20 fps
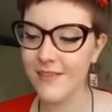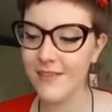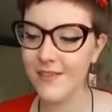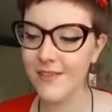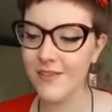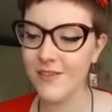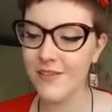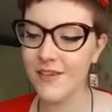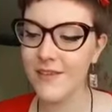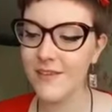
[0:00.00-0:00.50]

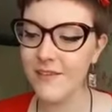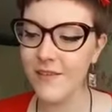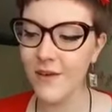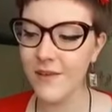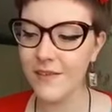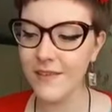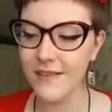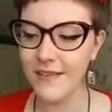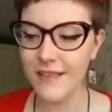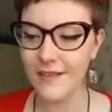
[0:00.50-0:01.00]
she
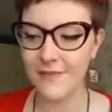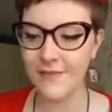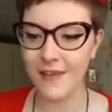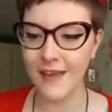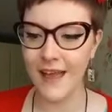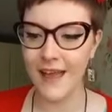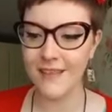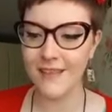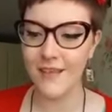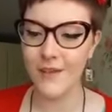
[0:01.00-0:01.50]
started living
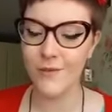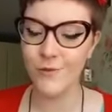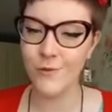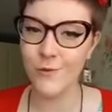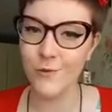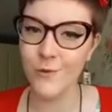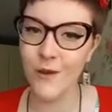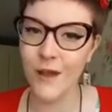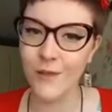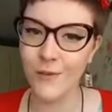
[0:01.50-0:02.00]
as her
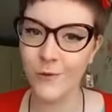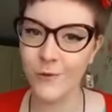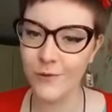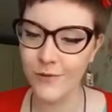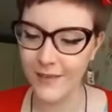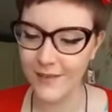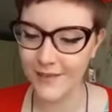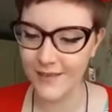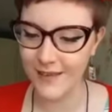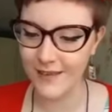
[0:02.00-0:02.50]
true and
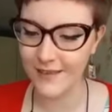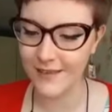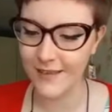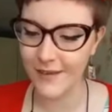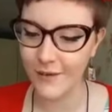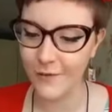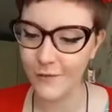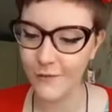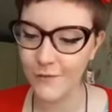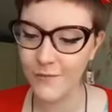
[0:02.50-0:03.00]
authentic
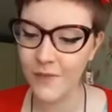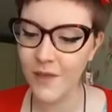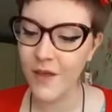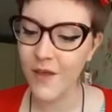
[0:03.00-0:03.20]
self.